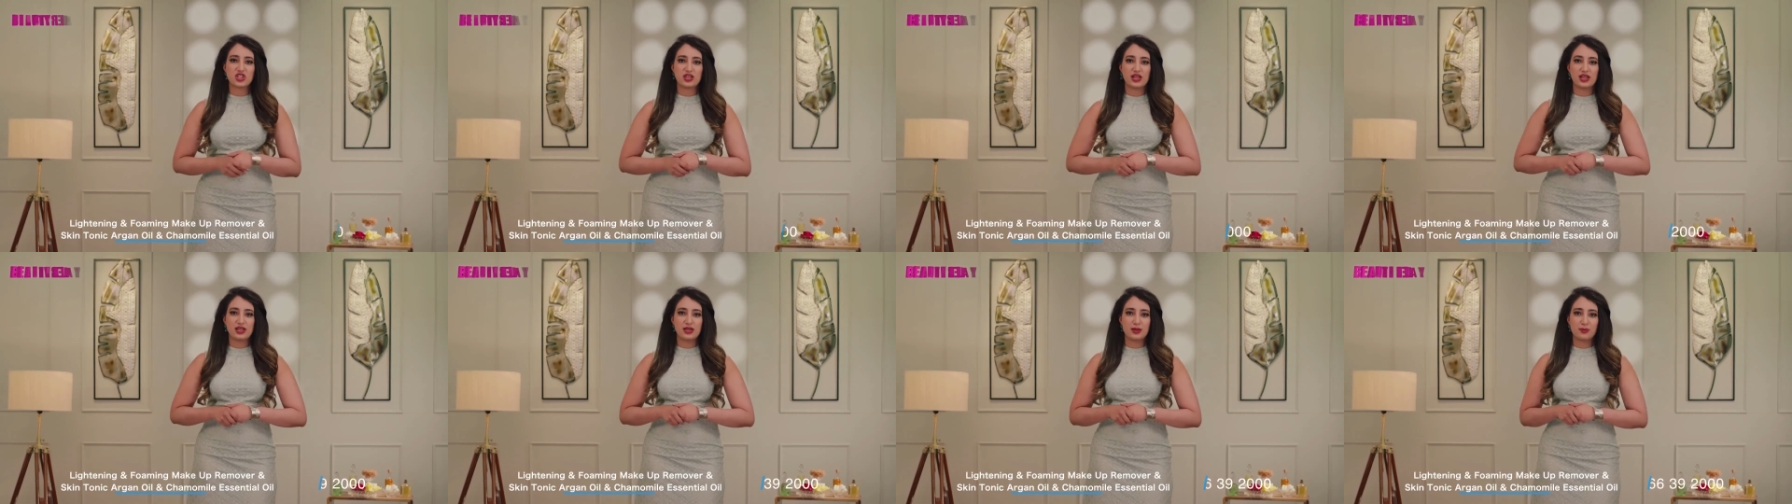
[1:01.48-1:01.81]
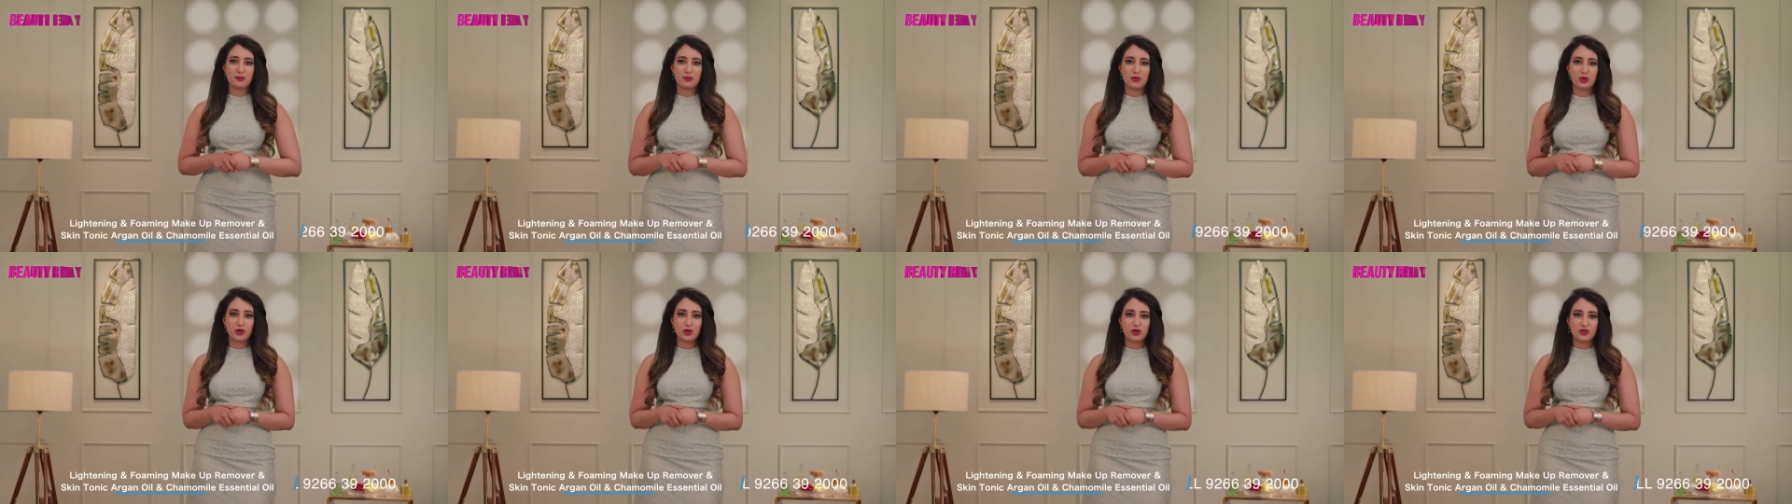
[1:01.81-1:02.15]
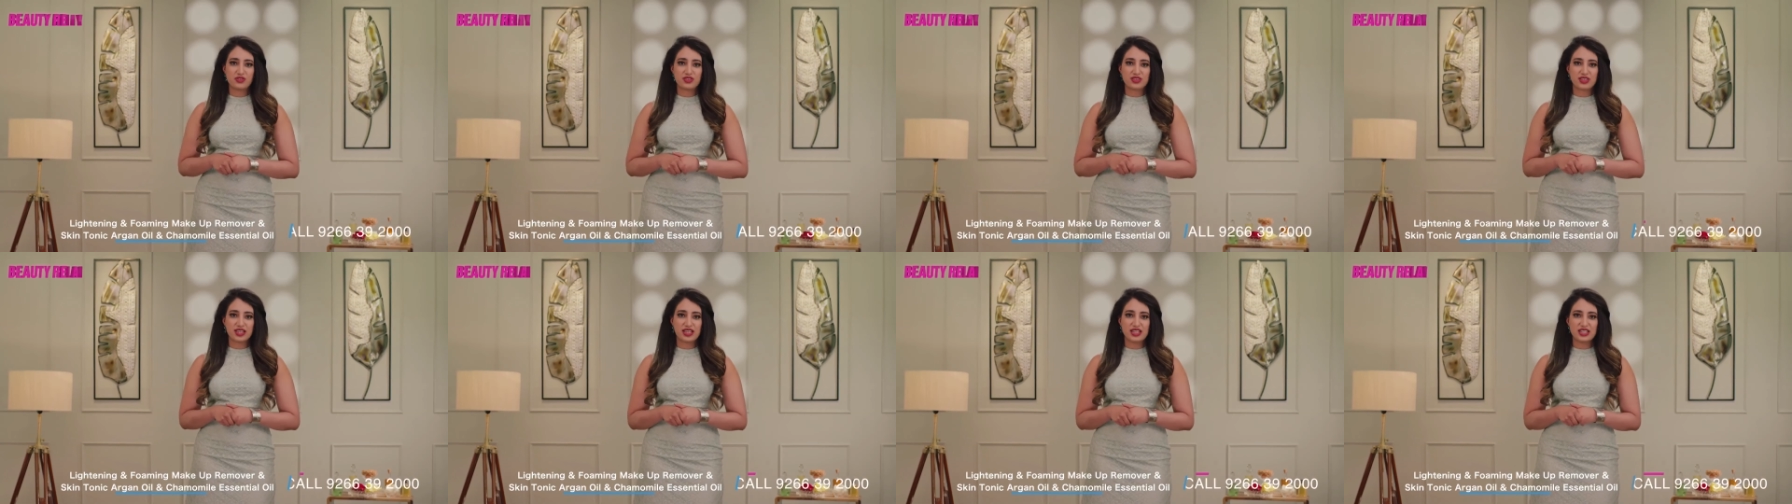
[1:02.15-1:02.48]
and improves
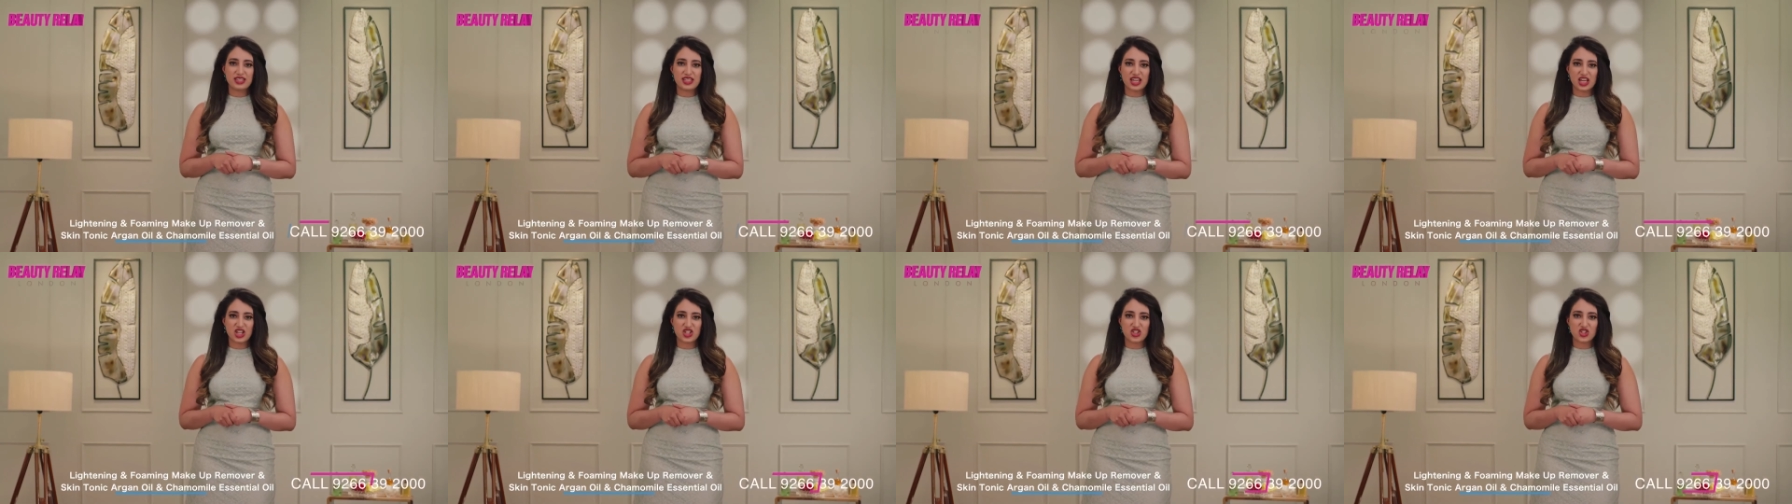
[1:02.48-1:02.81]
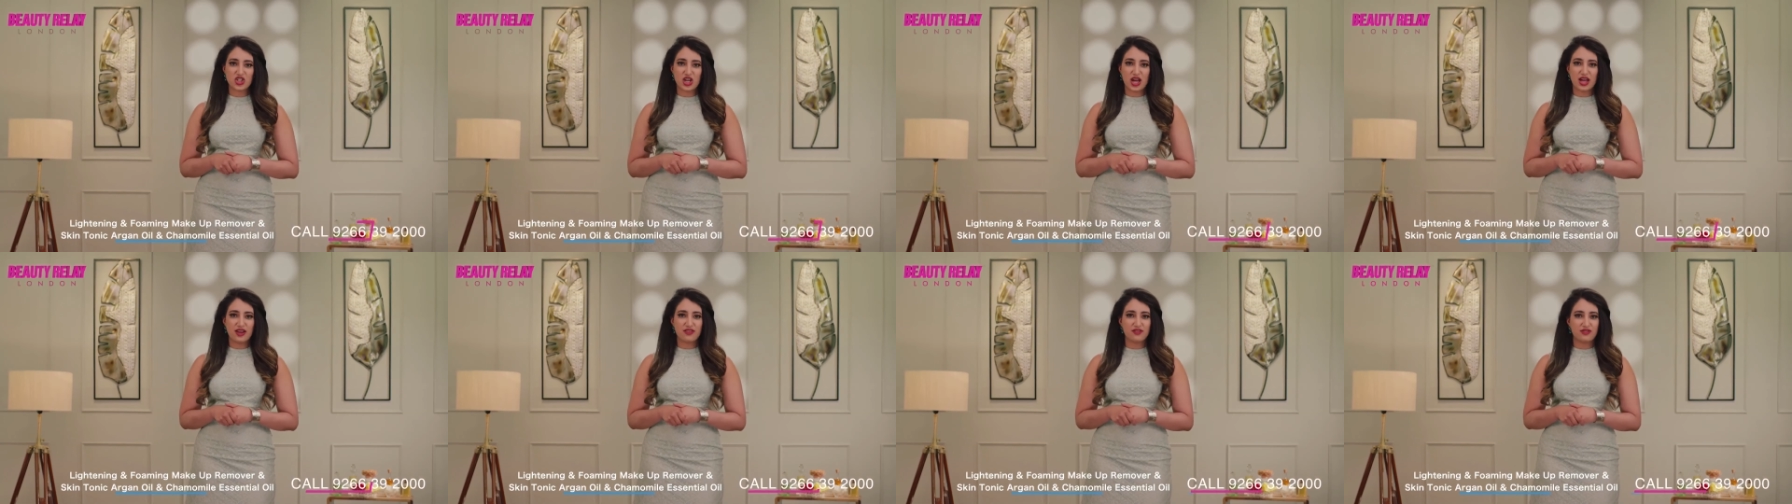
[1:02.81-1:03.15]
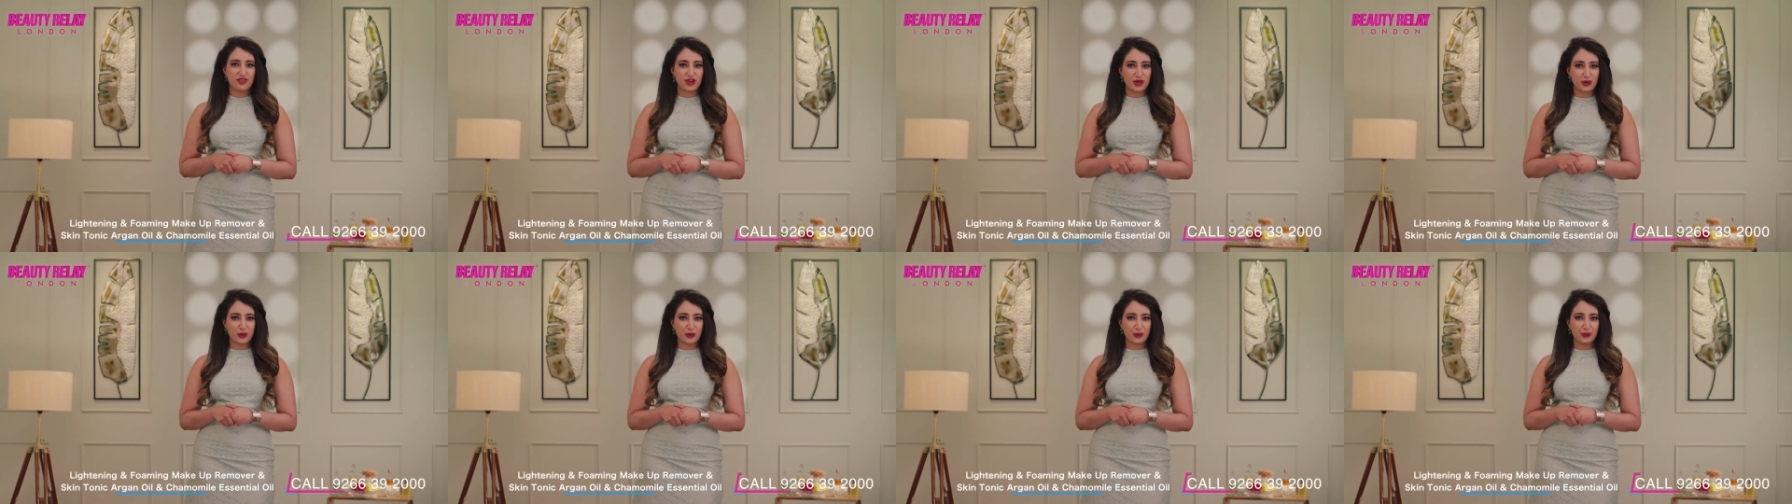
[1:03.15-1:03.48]
skin texture and
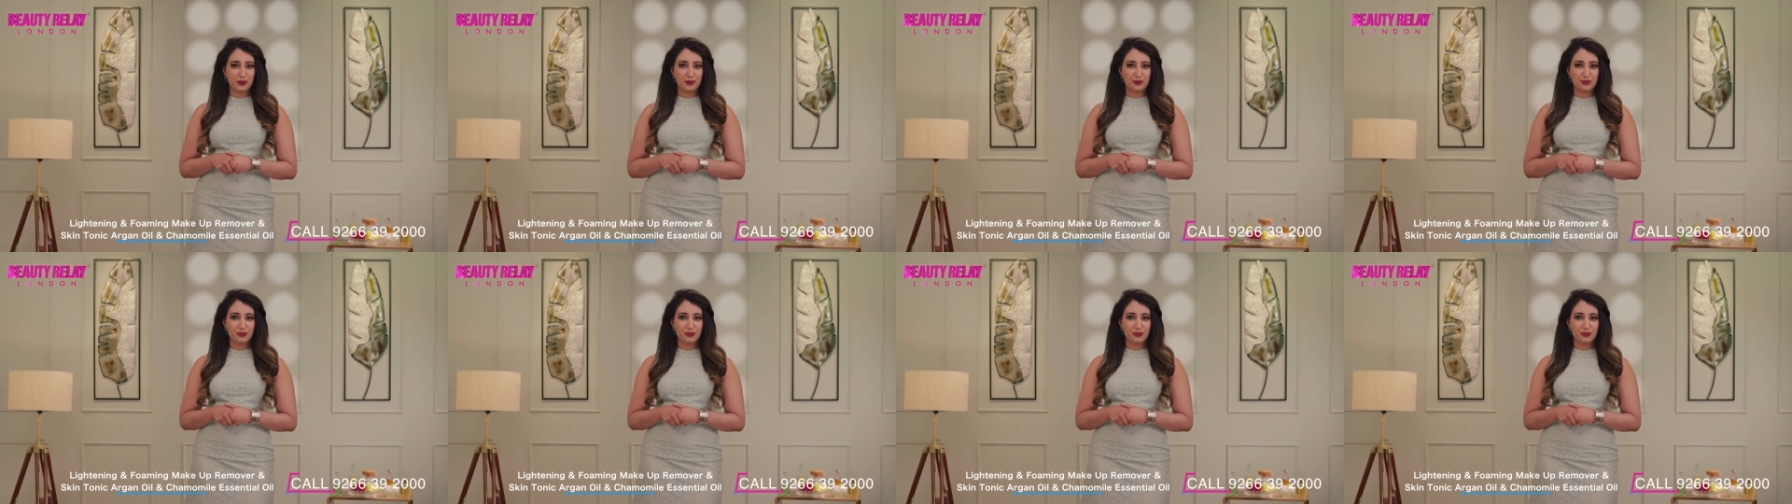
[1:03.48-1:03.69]
feel.